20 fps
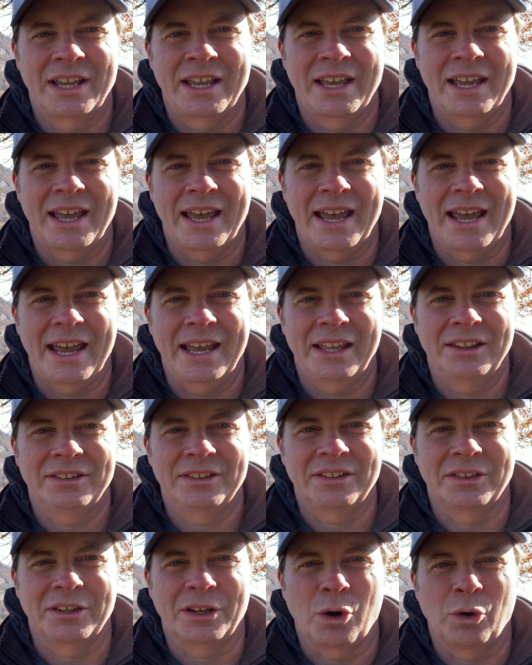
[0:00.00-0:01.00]
and the
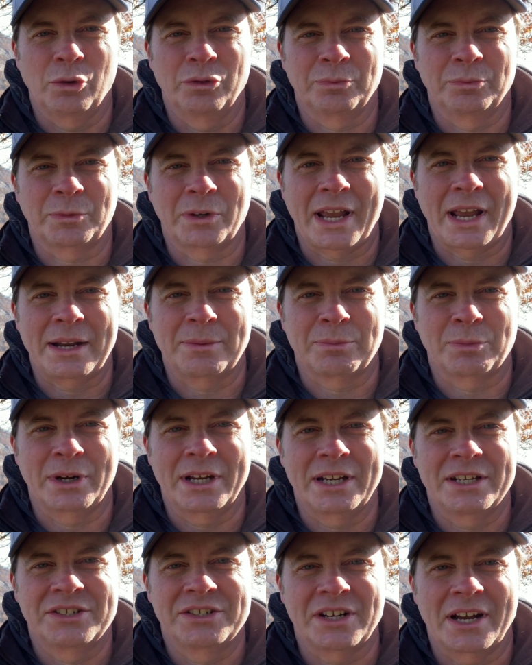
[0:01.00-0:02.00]
Golden Gate
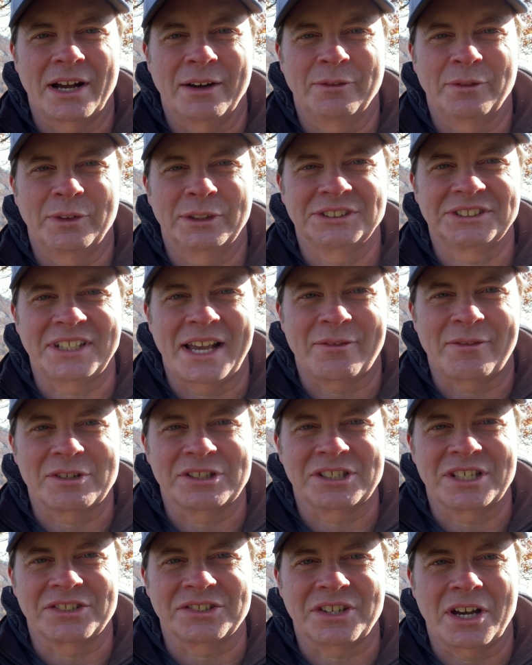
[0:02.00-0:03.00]
Bridge of San
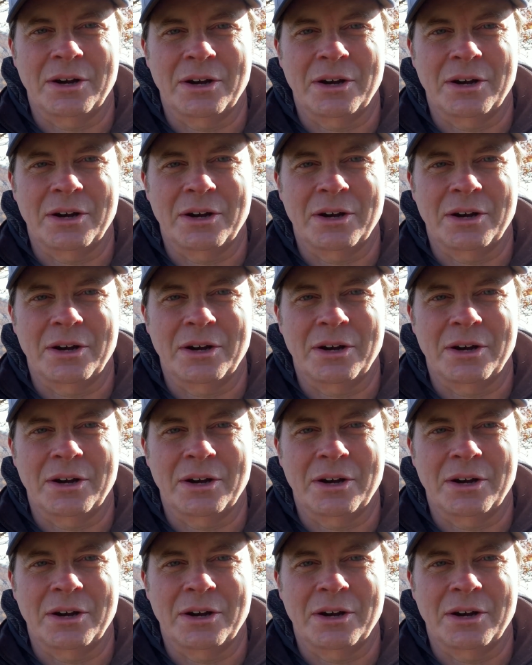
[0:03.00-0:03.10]
Francisco.